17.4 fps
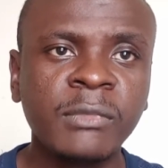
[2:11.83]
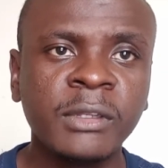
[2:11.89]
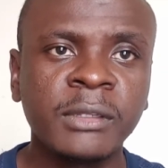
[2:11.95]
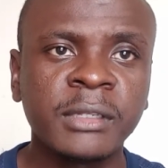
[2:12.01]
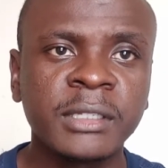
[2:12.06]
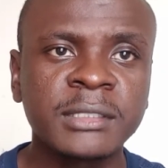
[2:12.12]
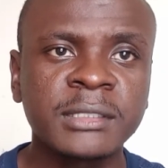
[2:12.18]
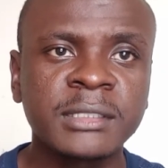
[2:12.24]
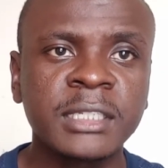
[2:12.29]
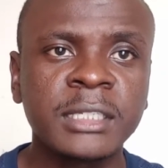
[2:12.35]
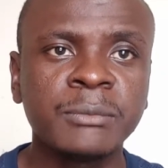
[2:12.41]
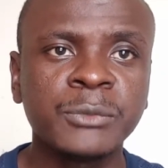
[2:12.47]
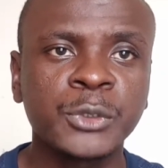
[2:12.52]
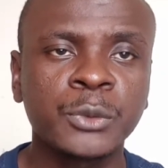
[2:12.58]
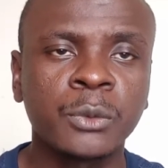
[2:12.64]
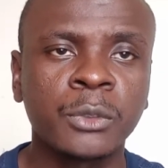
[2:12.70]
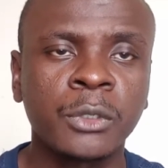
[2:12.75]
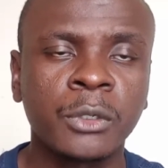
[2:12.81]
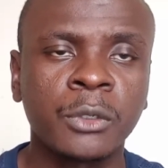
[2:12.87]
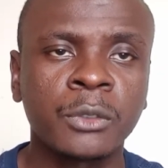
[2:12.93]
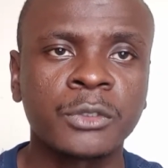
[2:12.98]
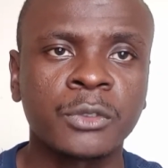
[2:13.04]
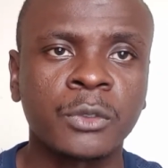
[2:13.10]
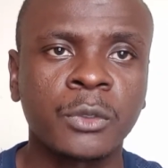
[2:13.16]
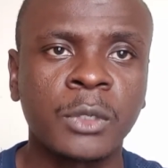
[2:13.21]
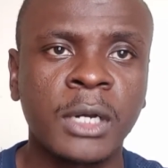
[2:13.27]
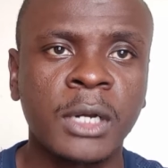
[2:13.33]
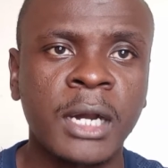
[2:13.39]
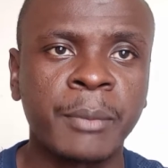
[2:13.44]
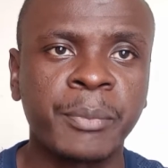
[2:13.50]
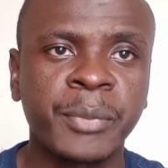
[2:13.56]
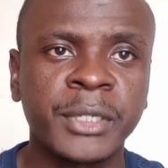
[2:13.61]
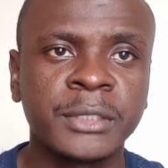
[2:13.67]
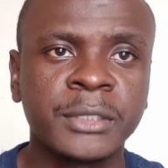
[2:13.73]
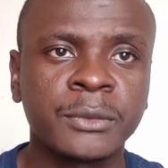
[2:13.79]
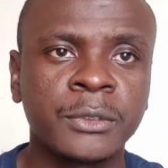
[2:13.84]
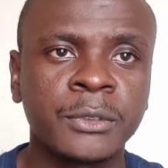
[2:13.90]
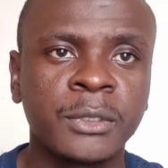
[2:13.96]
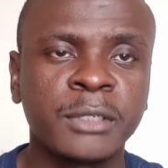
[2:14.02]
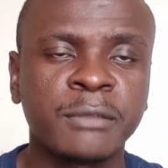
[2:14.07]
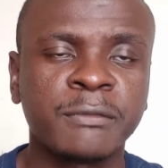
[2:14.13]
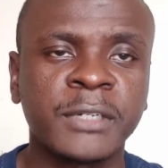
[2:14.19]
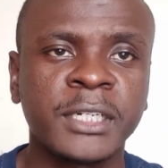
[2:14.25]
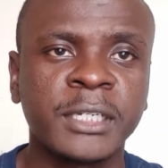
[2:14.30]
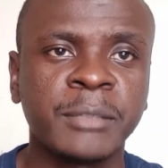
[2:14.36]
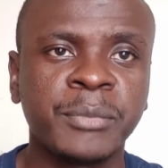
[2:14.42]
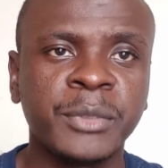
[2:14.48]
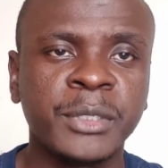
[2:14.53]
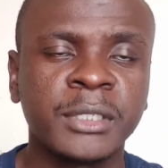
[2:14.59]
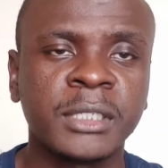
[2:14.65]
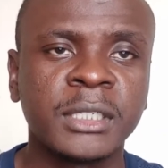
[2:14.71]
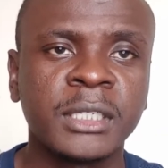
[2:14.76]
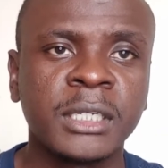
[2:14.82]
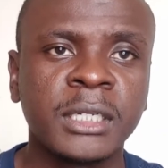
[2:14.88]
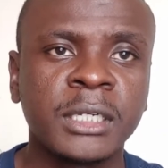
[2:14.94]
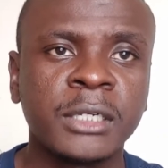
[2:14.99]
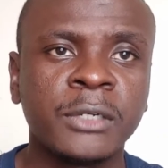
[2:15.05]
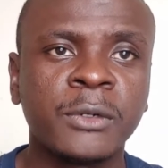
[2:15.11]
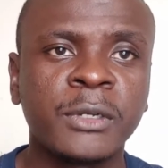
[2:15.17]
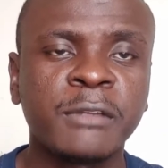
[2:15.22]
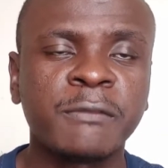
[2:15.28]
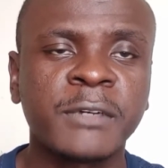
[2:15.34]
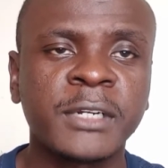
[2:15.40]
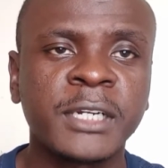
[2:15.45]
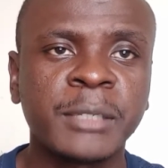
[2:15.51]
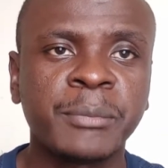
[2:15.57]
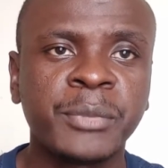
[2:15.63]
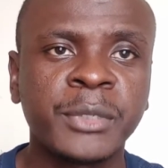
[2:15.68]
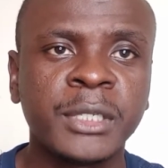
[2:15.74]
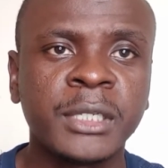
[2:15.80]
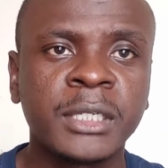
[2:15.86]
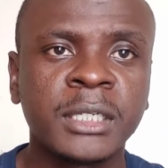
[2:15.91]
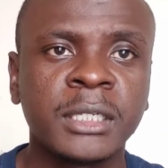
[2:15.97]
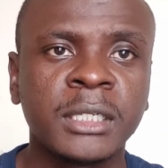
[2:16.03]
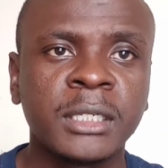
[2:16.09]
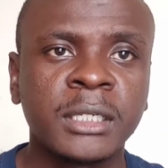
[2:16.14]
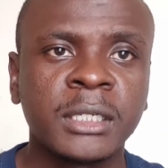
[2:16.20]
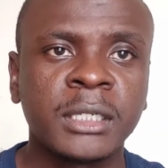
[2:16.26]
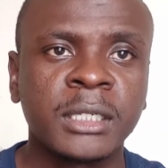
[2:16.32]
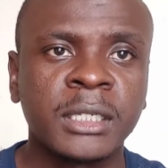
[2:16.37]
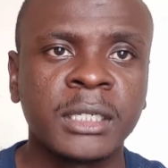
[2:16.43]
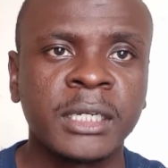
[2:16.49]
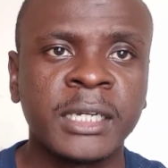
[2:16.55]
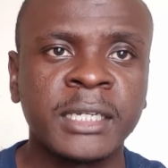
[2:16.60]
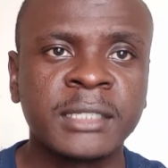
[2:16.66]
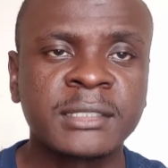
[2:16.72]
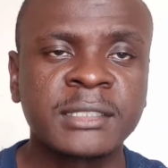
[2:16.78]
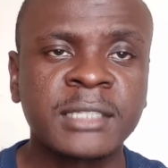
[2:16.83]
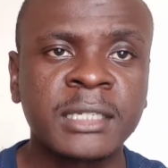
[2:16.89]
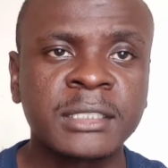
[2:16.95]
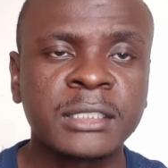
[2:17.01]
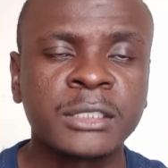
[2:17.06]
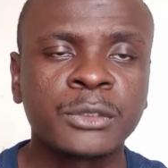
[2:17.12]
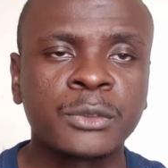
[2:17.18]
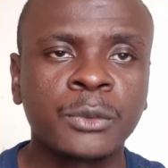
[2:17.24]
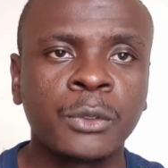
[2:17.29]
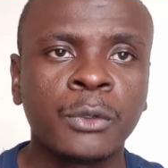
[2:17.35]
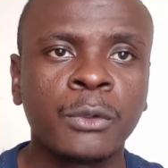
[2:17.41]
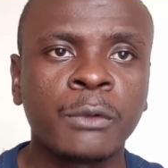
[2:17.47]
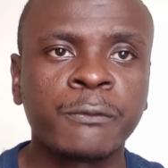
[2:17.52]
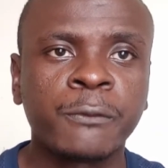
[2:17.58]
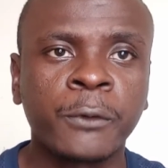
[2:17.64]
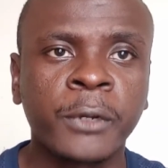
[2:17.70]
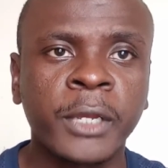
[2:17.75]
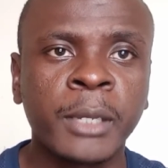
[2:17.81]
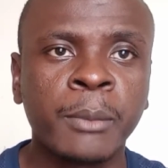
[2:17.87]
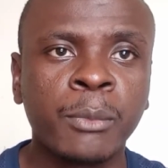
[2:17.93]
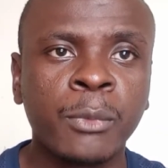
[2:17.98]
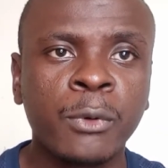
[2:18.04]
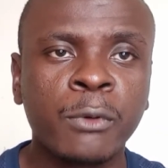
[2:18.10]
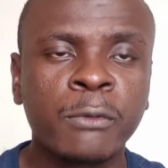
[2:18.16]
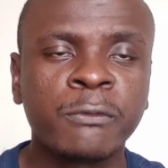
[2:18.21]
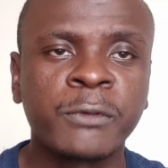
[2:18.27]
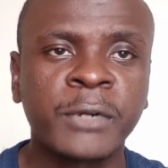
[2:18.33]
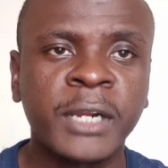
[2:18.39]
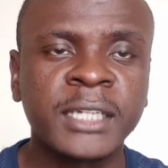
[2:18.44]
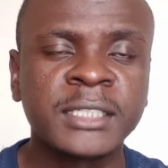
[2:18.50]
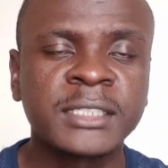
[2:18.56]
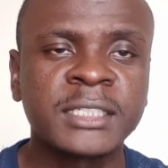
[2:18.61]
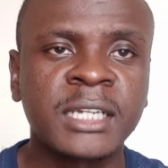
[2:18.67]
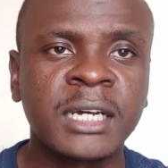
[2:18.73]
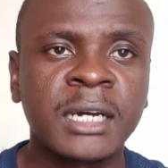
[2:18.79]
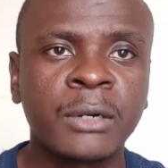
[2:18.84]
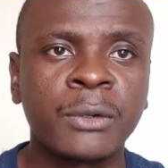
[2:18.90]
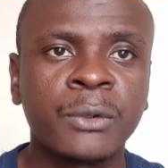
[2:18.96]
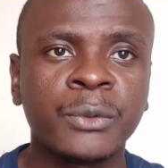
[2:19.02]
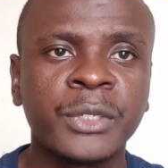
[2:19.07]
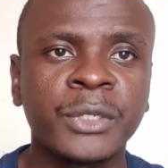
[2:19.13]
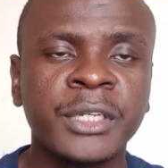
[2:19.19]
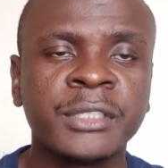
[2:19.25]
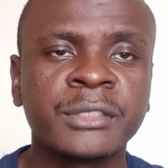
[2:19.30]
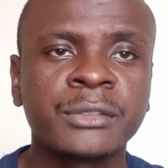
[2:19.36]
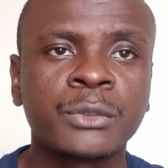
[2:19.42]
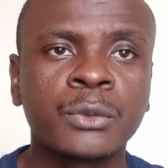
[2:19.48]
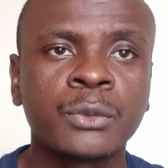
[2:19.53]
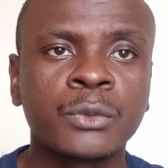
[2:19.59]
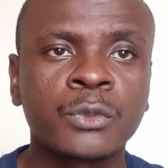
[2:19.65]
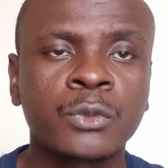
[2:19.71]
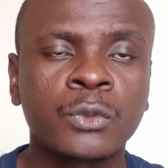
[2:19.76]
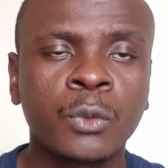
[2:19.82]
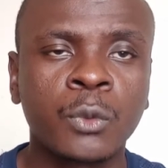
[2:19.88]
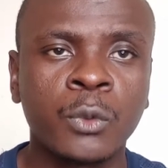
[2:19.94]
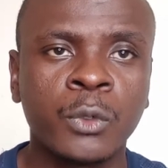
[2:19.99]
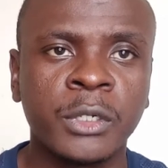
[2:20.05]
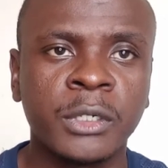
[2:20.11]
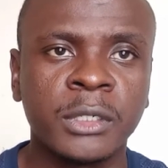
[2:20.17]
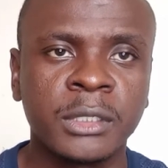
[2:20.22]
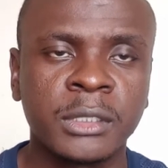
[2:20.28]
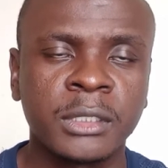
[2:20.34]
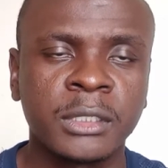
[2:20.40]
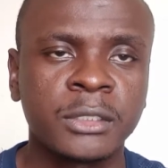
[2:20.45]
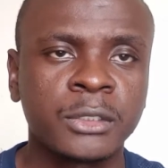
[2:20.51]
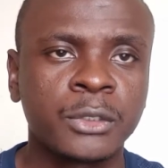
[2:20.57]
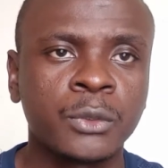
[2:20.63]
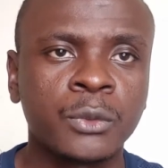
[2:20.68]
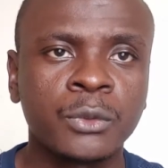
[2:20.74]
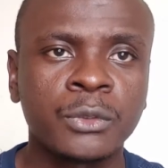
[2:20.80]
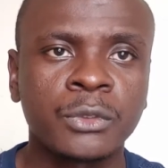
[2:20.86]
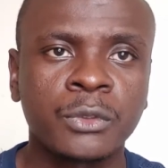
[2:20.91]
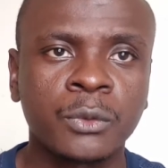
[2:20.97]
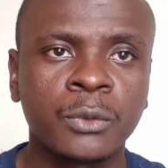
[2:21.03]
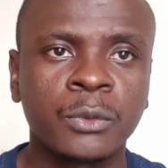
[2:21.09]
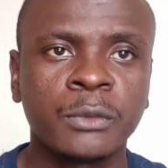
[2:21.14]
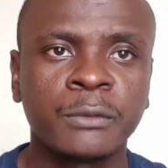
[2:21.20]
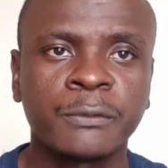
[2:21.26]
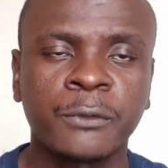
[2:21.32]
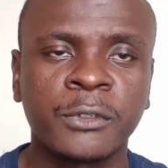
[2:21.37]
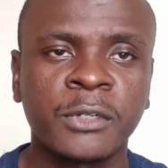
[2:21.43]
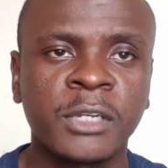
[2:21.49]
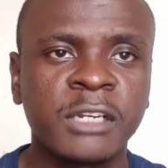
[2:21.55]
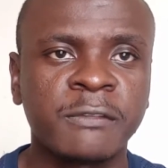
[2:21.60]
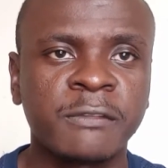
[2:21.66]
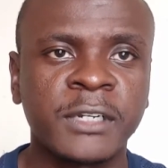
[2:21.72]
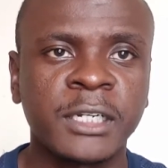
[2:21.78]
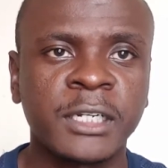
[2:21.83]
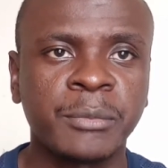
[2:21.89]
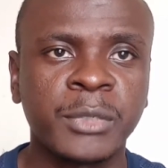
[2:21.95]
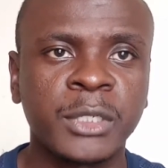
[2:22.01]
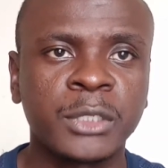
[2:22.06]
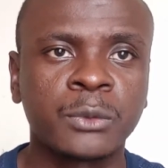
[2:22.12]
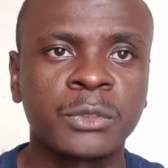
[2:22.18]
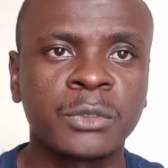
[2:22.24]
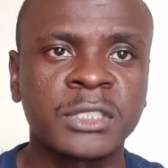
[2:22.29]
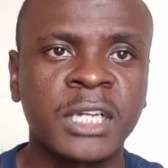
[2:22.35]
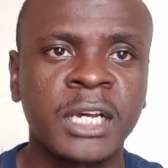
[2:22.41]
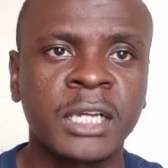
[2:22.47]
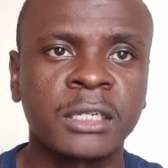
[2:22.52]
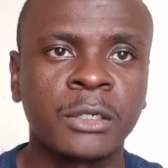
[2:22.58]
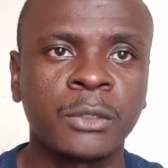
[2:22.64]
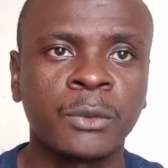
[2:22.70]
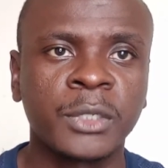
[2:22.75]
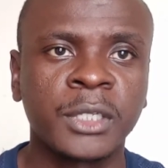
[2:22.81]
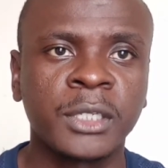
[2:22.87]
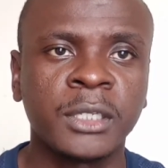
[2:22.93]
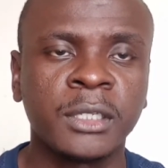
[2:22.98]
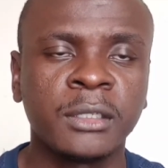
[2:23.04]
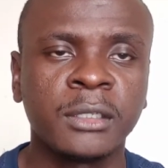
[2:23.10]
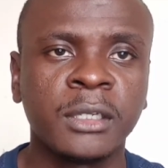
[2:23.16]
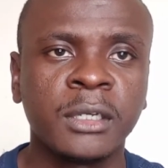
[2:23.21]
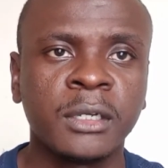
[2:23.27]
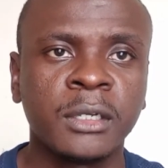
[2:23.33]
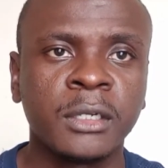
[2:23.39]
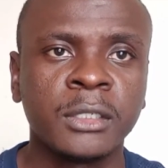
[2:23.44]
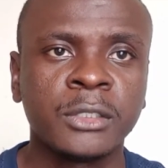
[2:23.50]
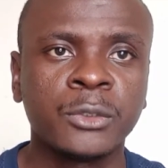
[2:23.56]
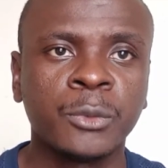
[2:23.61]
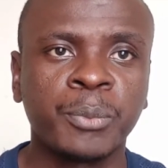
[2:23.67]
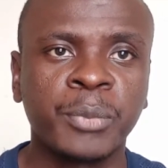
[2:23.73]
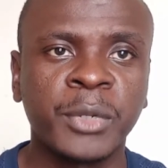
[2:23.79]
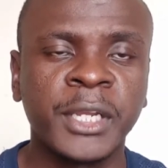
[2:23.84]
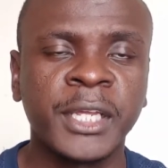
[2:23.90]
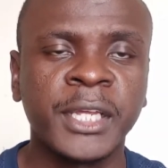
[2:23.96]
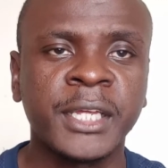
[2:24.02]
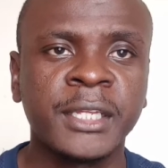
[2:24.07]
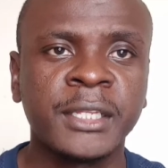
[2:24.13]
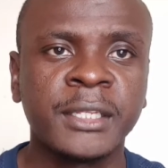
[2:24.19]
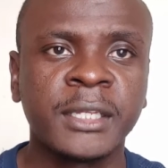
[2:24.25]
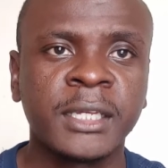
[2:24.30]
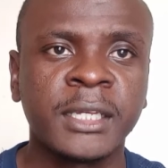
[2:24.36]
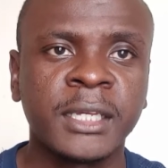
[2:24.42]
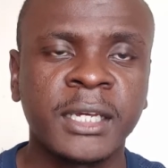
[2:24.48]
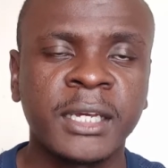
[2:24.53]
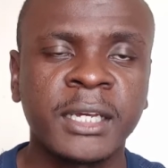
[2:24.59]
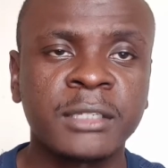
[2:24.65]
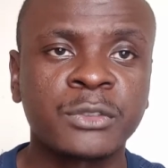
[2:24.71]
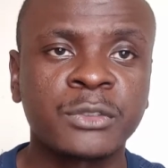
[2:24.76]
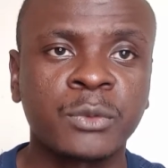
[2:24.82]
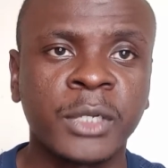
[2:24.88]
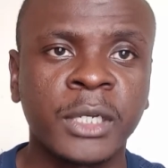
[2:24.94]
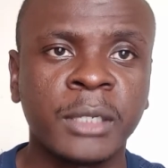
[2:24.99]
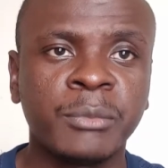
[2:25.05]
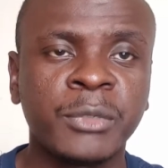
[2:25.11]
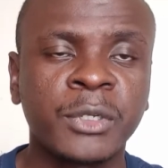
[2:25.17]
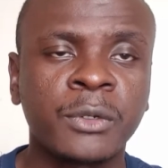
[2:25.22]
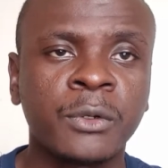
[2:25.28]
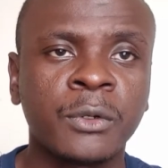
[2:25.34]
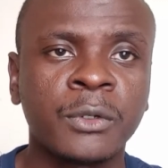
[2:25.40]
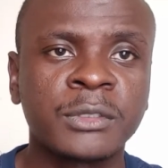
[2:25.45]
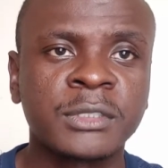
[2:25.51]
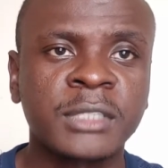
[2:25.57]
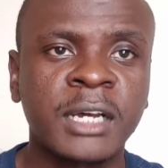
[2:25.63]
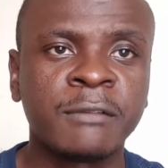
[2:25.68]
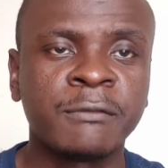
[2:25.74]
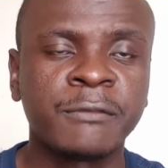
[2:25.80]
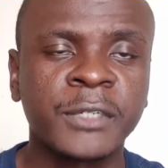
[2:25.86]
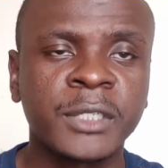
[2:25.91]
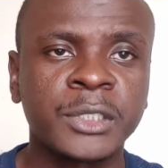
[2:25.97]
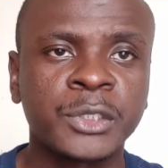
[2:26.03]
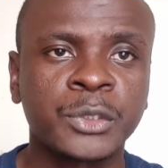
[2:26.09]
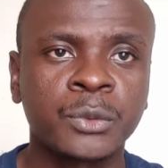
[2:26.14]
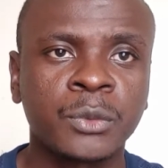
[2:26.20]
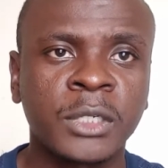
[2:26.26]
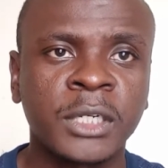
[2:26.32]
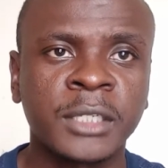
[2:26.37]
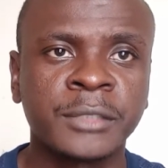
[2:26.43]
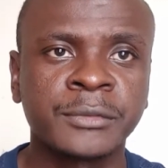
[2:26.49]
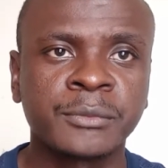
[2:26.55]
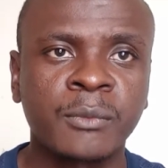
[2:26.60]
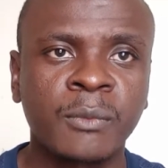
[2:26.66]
the same should also happen to Donny van de Beek. Donny van de Beek starting to look for a move right now is too soon. Too soon for Donny van de Beek to start looking to play elsewhere, because I'm very sure,